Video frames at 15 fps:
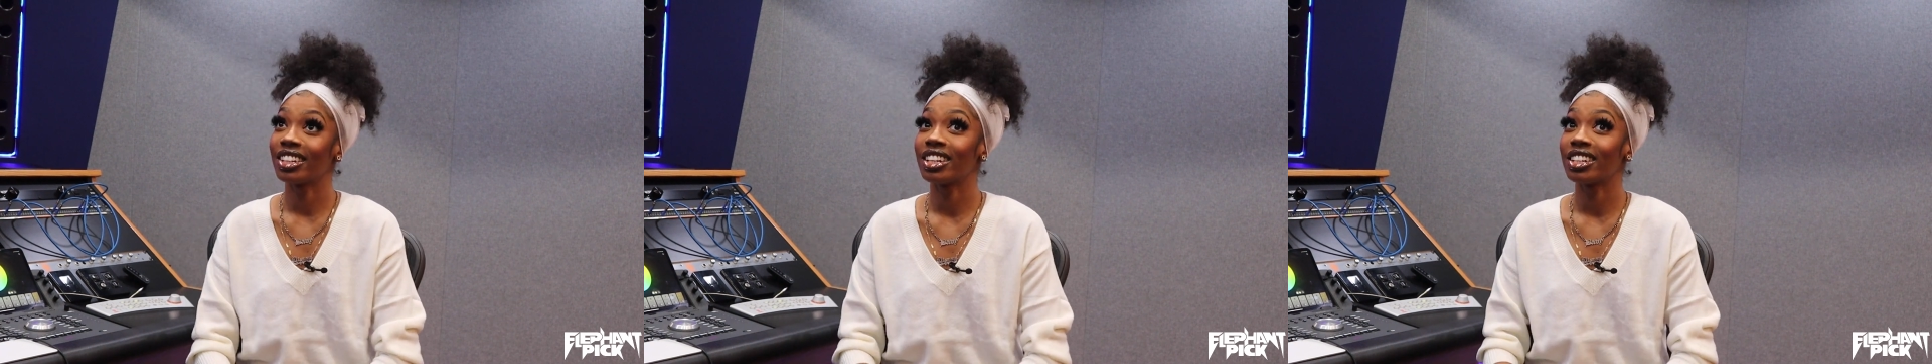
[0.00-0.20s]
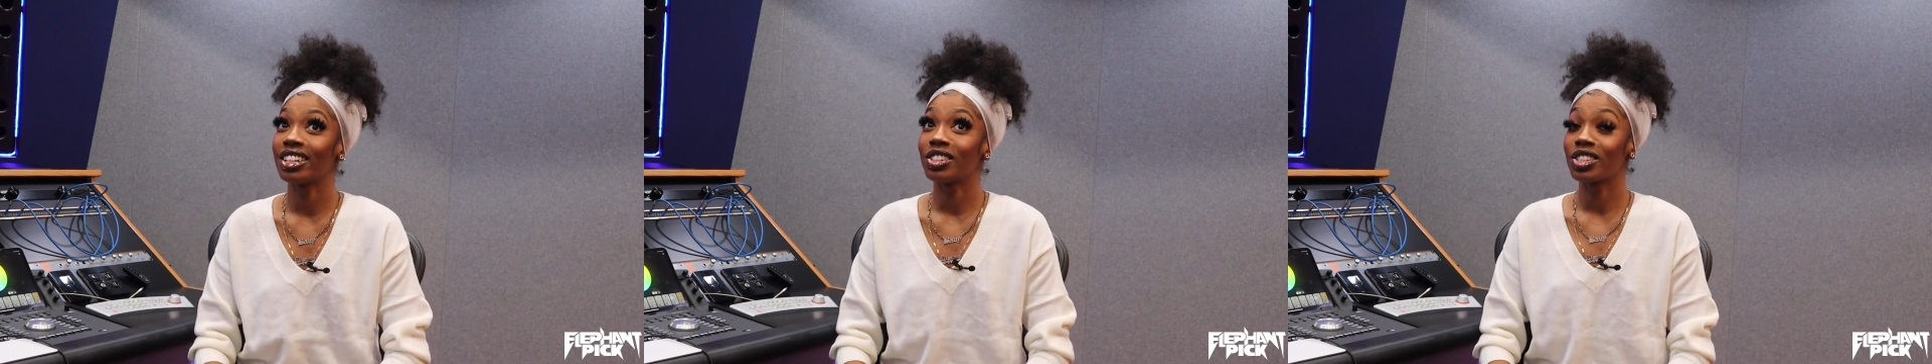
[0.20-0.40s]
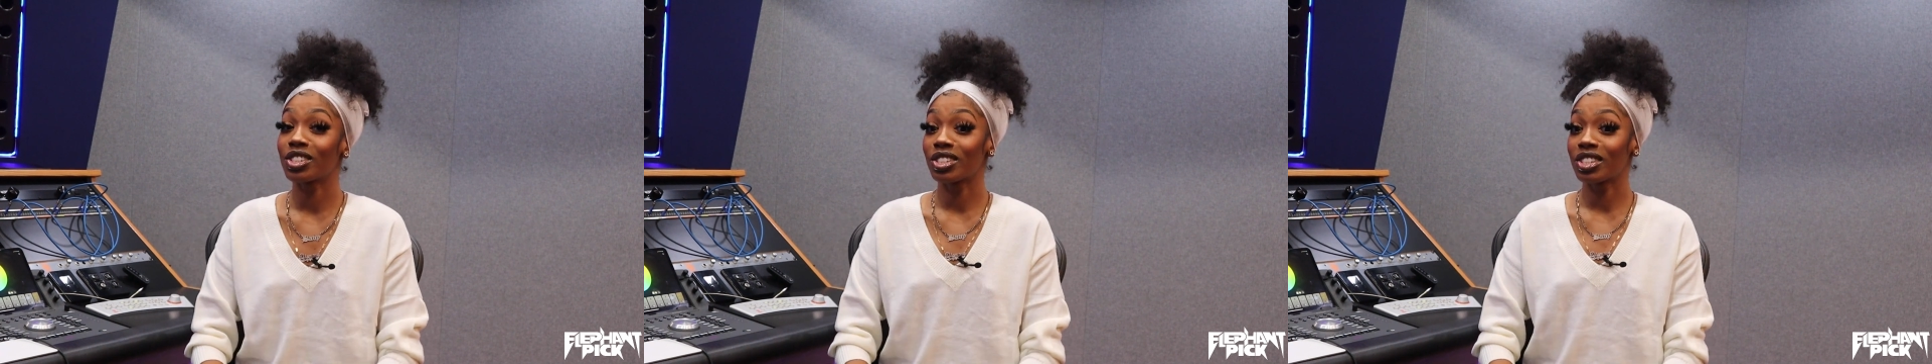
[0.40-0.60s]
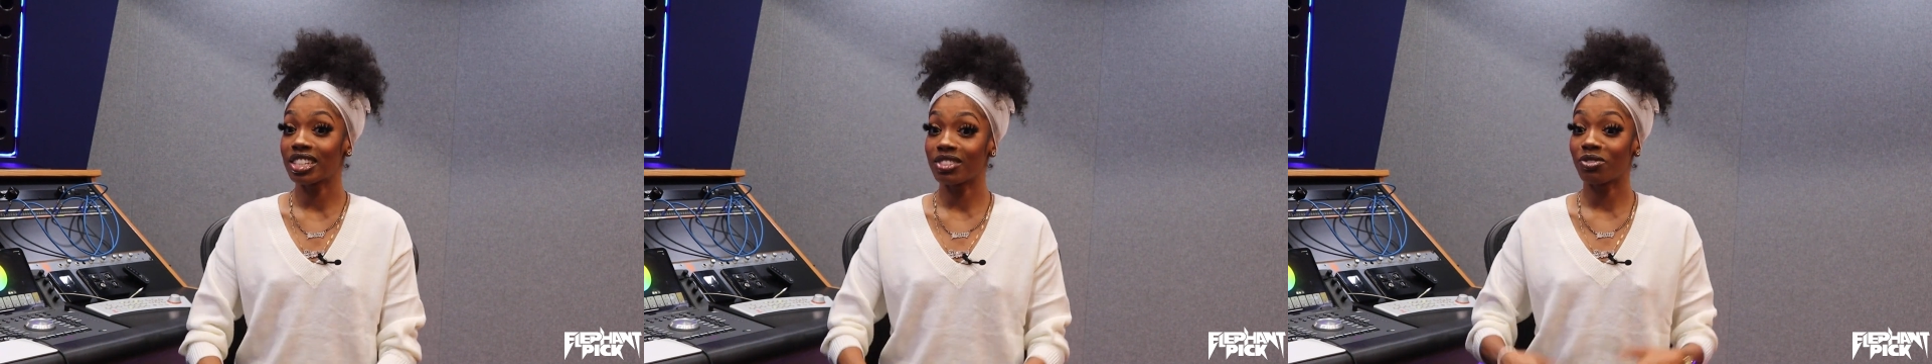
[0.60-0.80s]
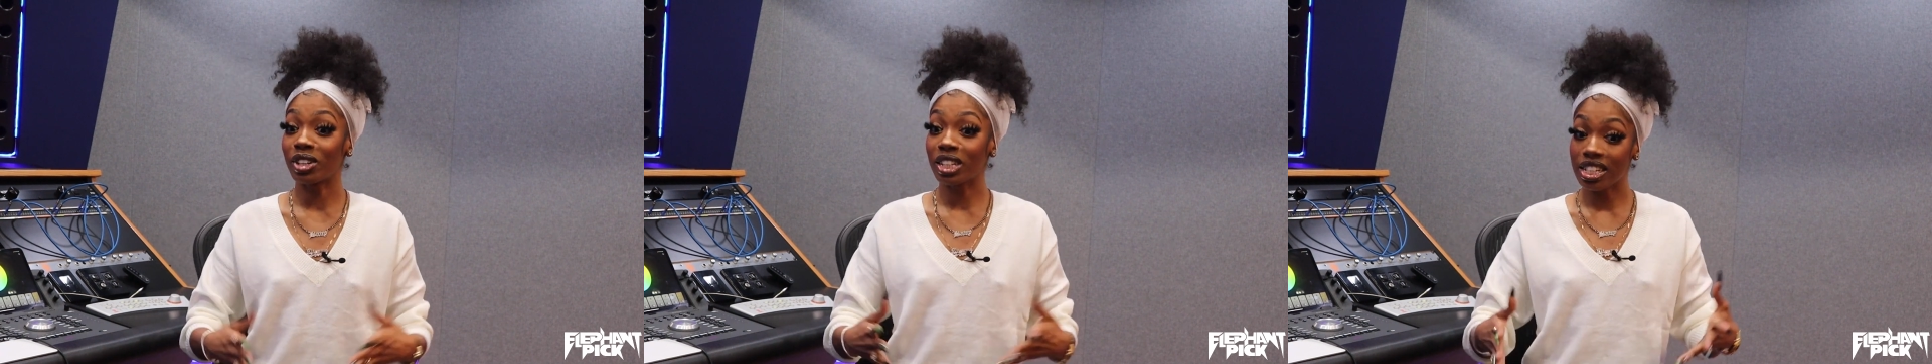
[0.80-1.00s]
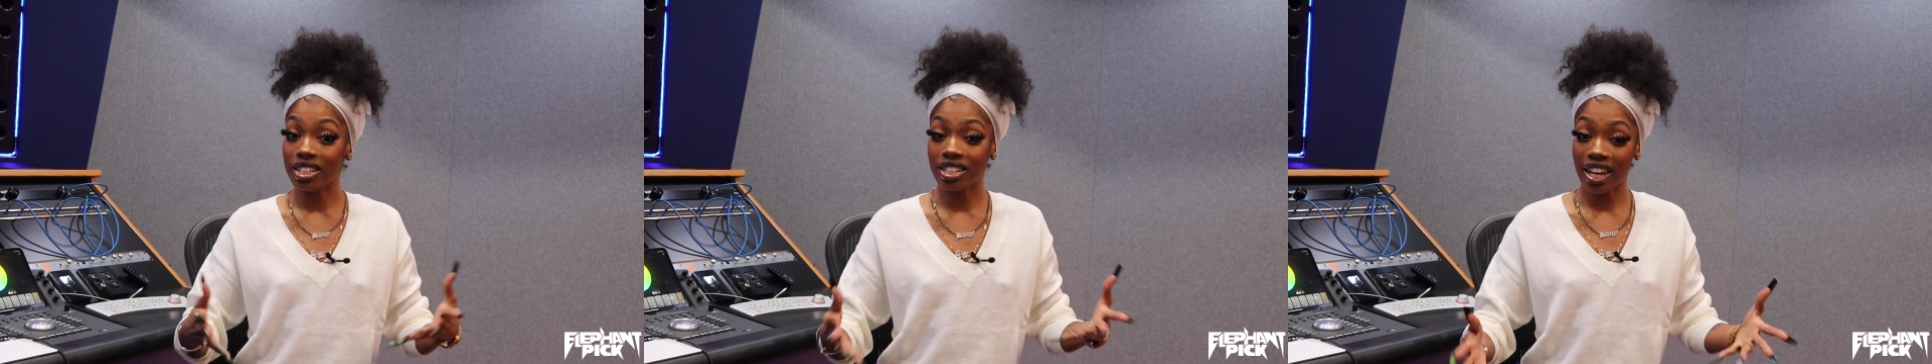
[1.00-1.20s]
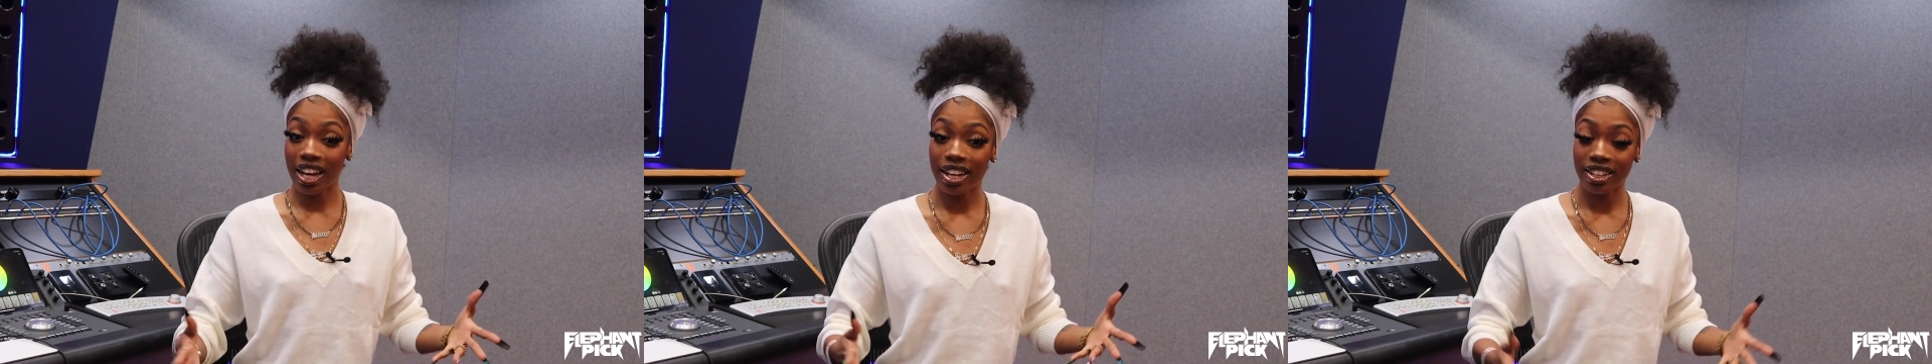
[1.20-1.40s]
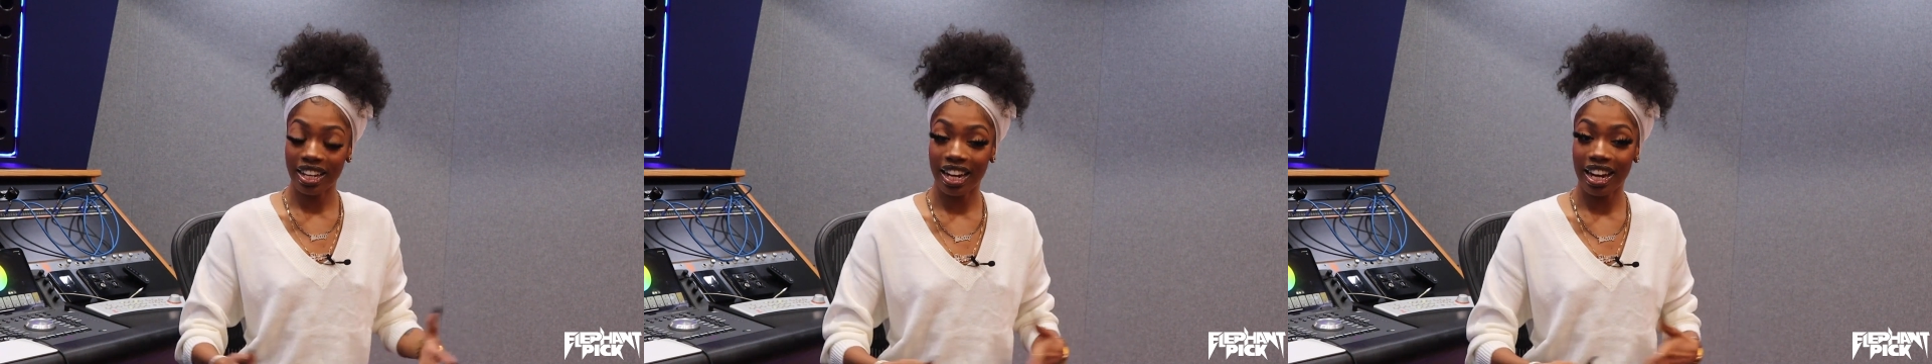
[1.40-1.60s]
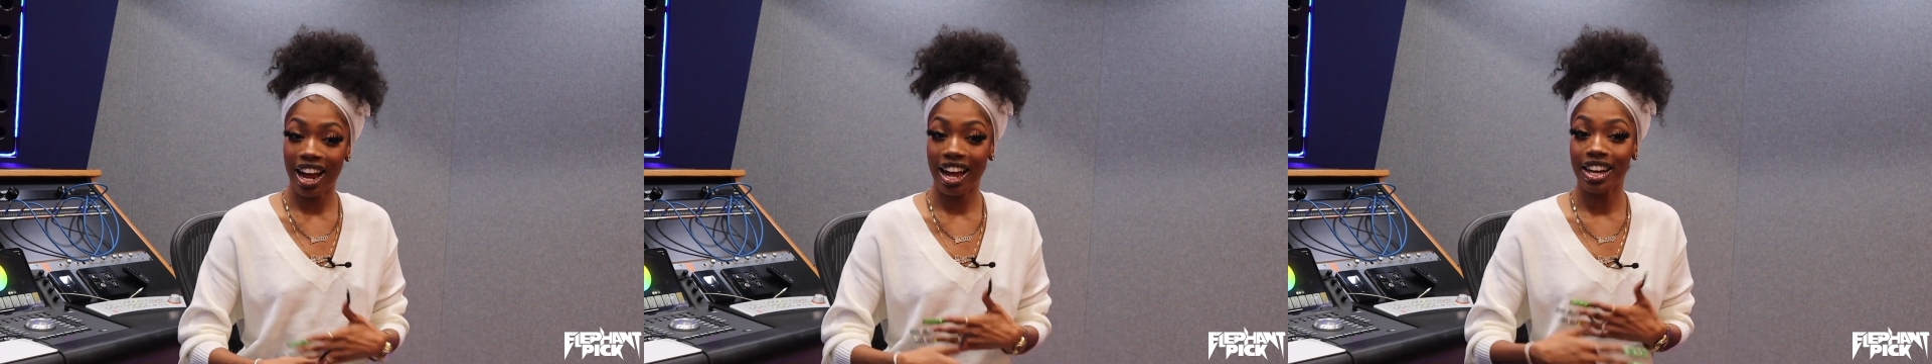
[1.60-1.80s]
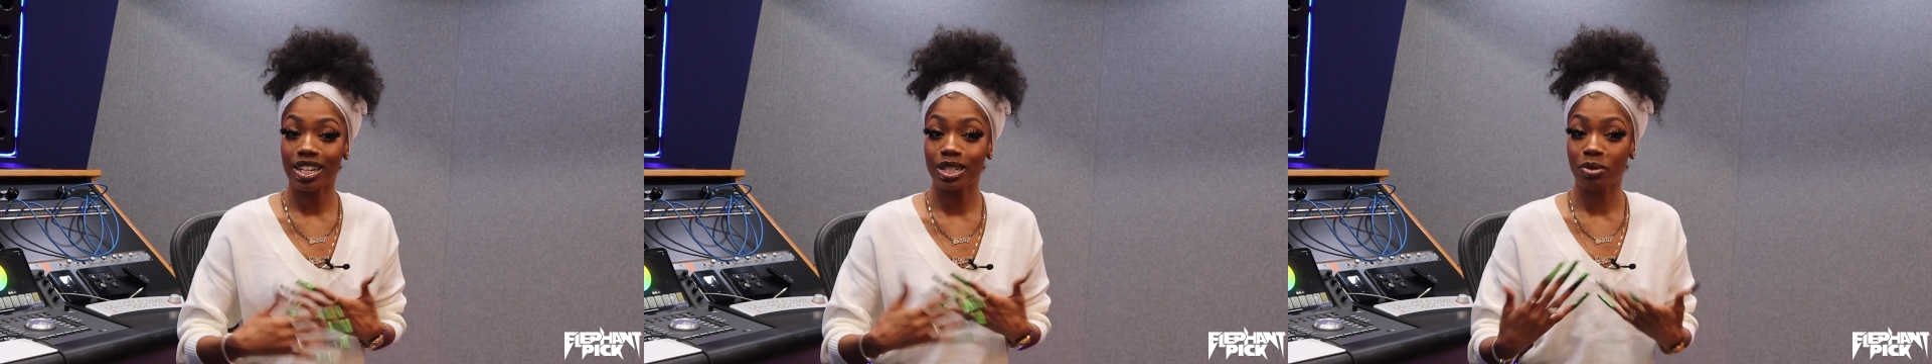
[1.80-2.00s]
and then it's really sad that
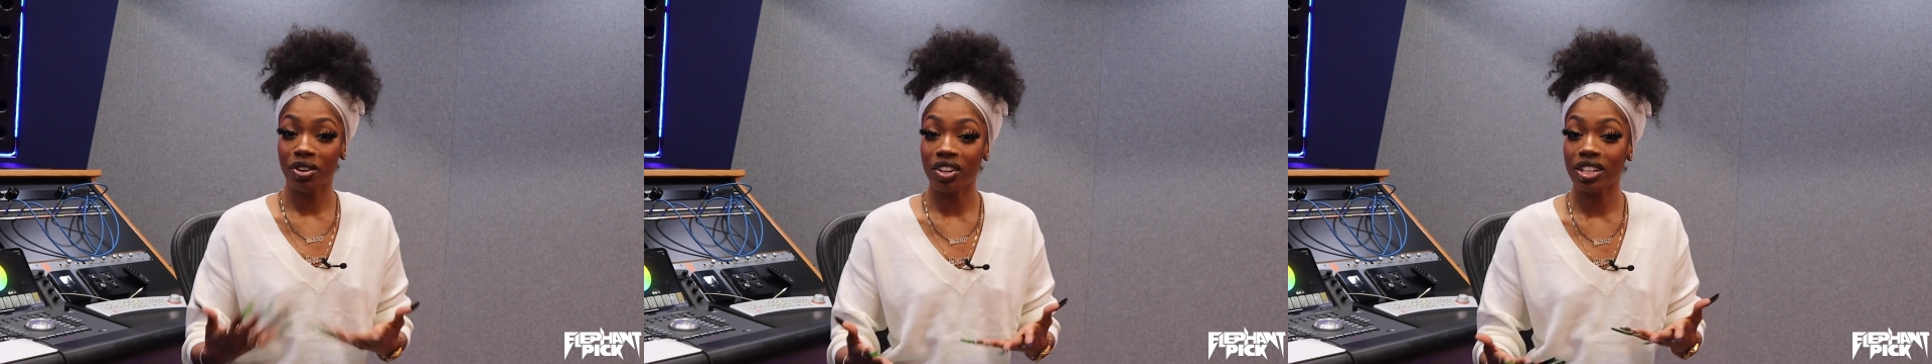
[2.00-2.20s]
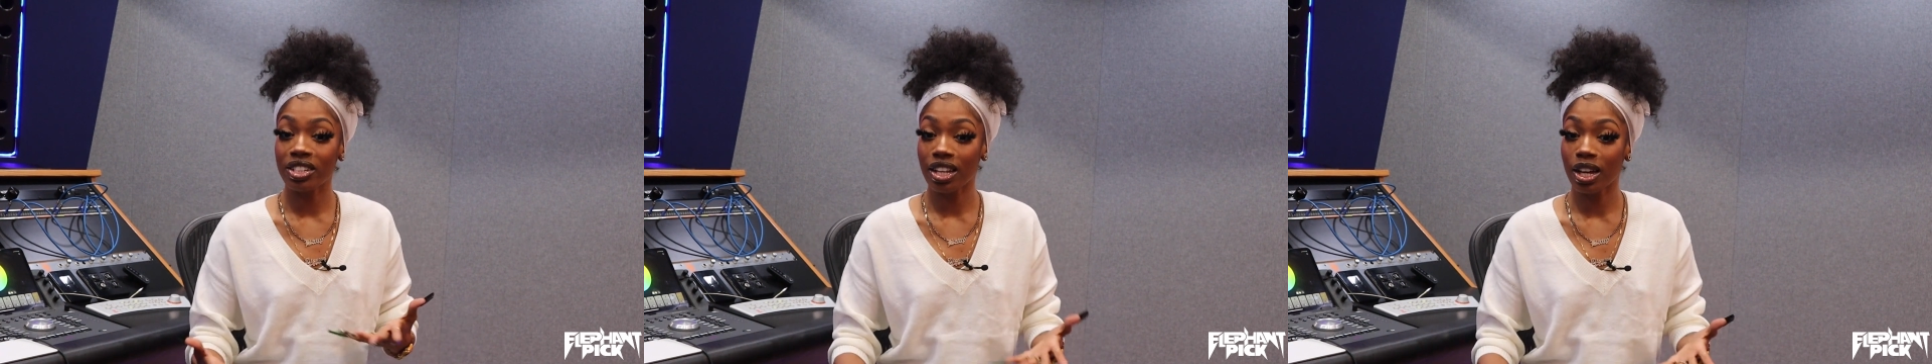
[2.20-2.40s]
I experienced